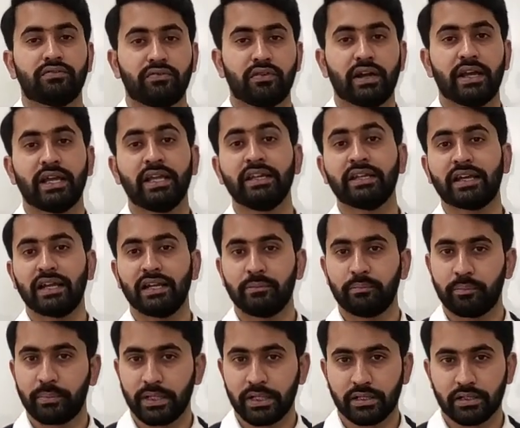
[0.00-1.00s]
wine
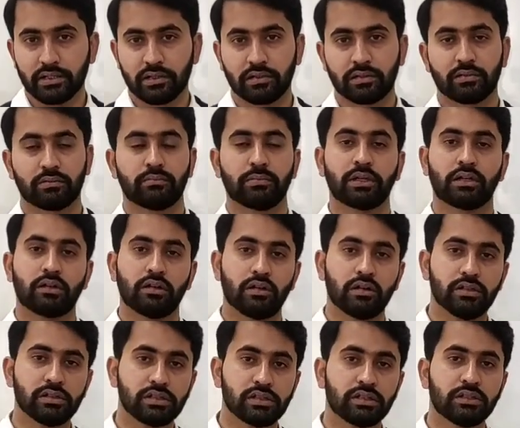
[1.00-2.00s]
and beer,
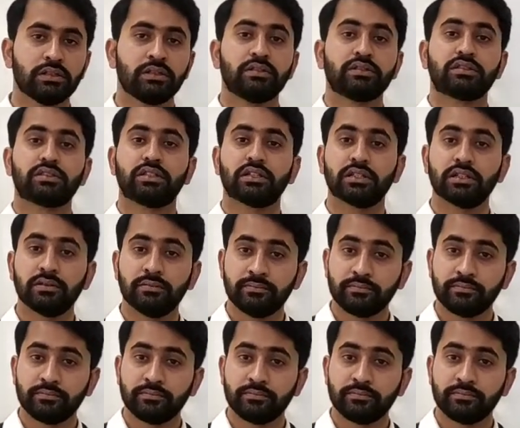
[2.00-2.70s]
because the